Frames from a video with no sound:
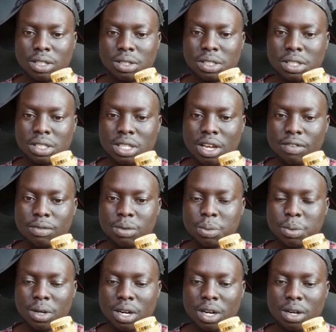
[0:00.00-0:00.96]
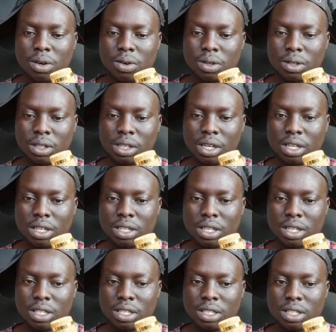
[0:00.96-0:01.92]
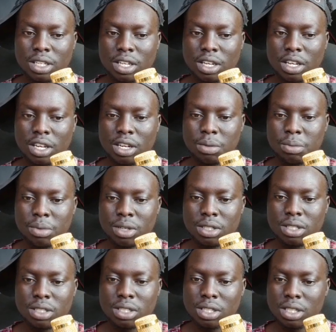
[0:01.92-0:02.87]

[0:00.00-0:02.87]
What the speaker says: You just have to put an on click in any button,